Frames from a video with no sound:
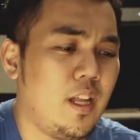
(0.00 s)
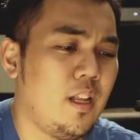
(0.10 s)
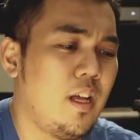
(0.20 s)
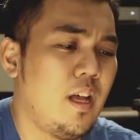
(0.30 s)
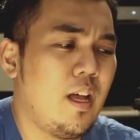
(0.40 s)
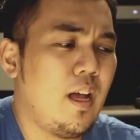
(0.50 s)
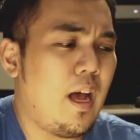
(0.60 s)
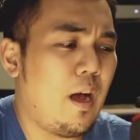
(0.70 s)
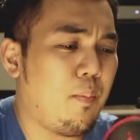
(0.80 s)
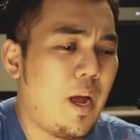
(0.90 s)
And
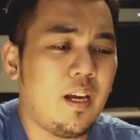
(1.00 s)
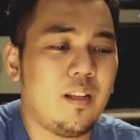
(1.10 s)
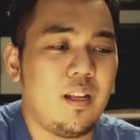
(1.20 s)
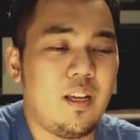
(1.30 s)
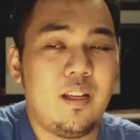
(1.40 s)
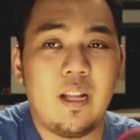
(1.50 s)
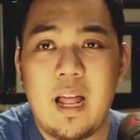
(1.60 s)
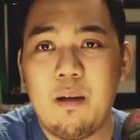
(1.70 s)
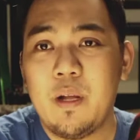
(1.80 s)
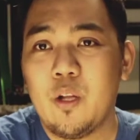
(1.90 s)
apparently,
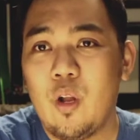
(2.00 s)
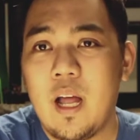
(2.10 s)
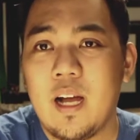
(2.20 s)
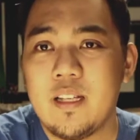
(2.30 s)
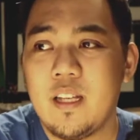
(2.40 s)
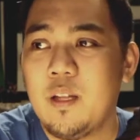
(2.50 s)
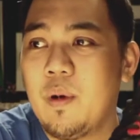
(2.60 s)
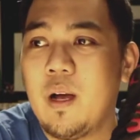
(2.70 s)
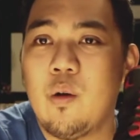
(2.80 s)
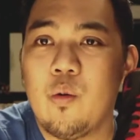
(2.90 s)
nalaman ko lang kasi 'di
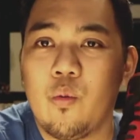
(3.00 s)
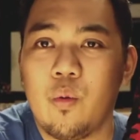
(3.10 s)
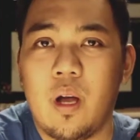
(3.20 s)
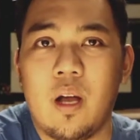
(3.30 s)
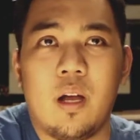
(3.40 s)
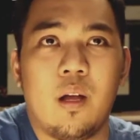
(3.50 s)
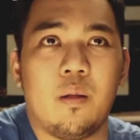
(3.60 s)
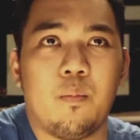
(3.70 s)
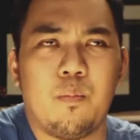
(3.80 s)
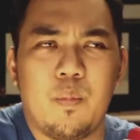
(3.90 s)
ba,
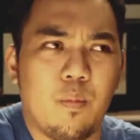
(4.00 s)
uh,